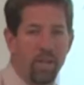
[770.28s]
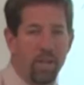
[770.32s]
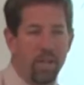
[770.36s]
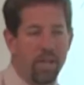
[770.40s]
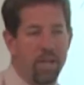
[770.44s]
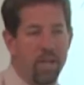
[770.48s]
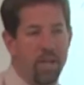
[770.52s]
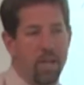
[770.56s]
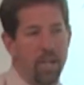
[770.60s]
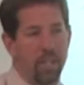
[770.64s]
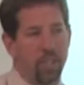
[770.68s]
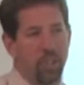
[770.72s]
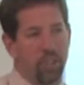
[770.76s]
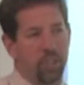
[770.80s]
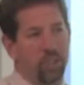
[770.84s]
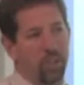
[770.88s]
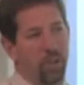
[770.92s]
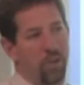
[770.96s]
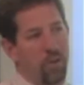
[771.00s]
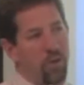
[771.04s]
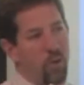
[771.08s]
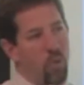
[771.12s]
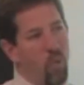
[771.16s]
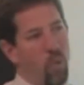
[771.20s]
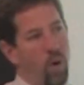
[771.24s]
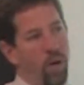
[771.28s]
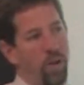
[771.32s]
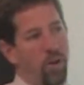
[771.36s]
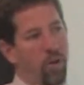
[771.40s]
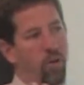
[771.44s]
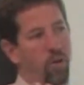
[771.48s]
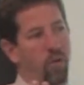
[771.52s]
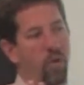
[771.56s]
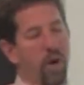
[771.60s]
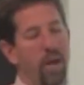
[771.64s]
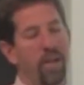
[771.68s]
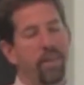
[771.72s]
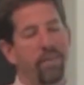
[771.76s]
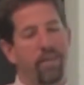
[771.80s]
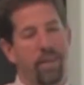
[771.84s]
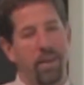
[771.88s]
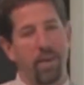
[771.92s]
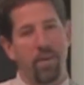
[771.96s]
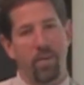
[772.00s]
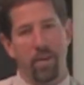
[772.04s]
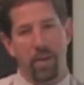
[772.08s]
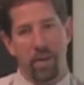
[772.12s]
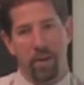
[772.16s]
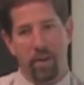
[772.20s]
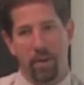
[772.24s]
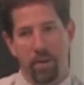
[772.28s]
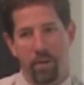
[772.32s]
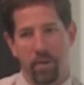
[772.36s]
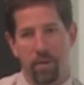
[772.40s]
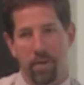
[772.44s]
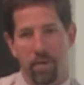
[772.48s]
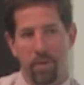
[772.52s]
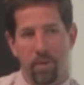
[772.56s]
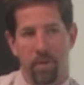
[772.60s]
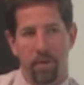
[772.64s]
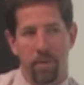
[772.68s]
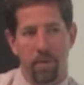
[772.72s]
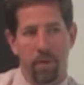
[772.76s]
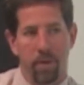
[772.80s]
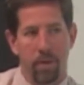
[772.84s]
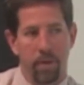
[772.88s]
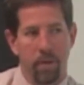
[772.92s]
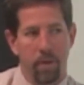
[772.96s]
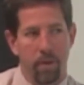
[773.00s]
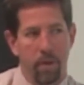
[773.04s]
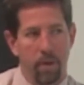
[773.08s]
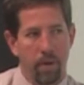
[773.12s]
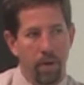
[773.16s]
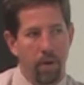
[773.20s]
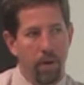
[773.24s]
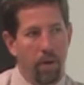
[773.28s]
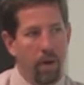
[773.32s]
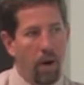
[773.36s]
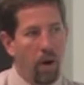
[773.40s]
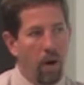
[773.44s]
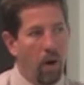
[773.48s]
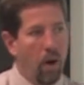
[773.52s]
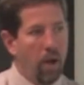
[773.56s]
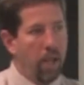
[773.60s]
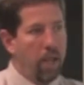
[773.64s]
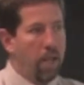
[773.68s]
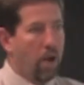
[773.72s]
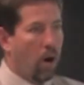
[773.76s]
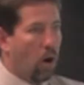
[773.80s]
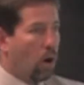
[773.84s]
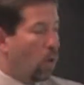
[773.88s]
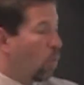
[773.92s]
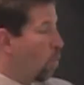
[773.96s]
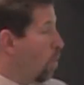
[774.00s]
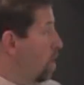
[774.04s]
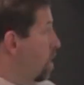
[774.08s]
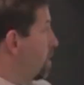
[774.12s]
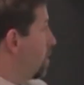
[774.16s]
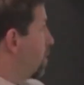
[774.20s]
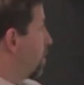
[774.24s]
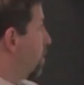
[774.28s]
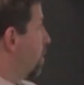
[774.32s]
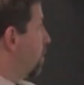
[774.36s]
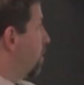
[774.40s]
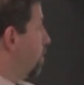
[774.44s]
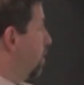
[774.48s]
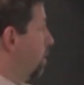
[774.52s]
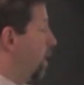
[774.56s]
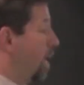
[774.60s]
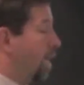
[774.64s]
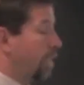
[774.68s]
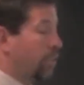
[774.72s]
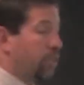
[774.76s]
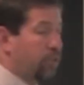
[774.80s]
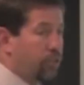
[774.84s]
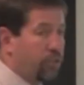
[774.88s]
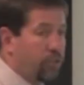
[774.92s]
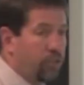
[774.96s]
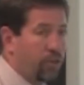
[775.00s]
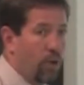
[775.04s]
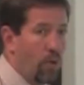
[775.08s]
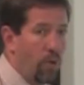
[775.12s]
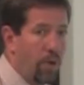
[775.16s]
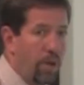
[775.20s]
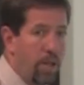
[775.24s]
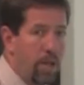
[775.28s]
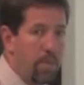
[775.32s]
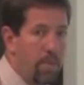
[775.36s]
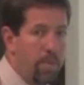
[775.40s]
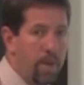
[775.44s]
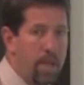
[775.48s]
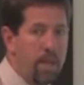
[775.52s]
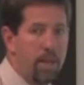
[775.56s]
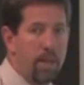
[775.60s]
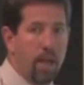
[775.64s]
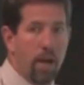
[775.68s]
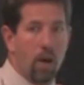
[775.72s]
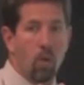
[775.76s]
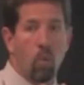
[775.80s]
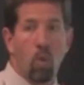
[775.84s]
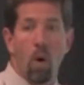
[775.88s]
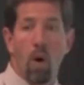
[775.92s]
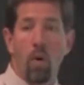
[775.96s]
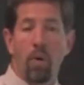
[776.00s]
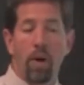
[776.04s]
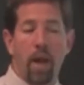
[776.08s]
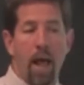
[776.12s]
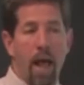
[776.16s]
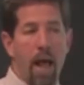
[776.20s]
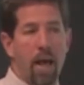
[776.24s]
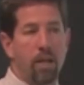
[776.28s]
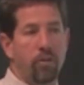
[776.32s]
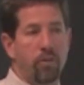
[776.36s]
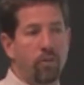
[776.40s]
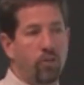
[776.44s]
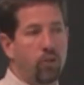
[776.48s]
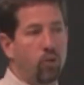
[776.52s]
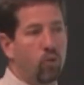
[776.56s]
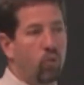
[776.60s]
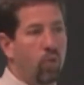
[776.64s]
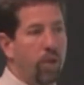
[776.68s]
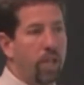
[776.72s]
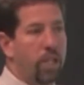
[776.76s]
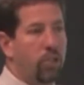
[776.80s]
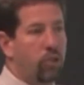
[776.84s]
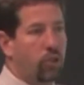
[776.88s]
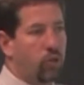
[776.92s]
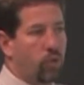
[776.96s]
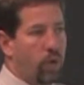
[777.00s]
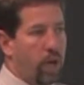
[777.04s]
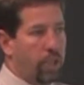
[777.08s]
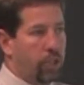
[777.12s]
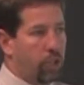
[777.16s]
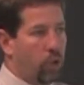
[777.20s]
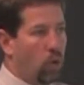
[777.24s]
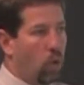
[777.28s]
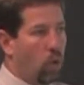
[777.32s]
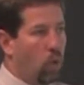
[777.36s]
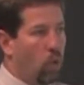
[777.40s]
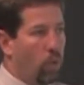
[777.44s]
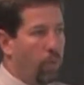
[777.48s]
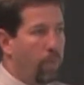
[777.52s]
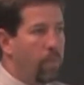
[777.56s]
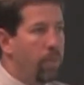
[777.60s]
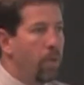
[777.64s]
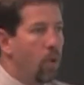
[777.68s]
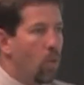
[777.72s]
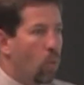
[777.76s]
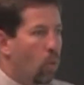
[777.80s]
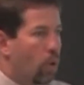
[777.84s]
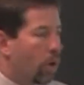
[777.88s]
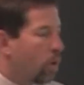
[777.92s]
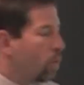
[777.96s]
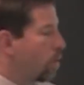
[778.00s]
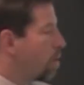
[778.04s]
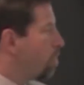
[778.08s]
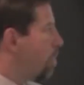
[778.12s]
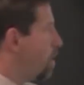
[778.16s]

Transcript: condition, under what criteria are we going to let the sodium in there? Well, it has to reach threshold. What do we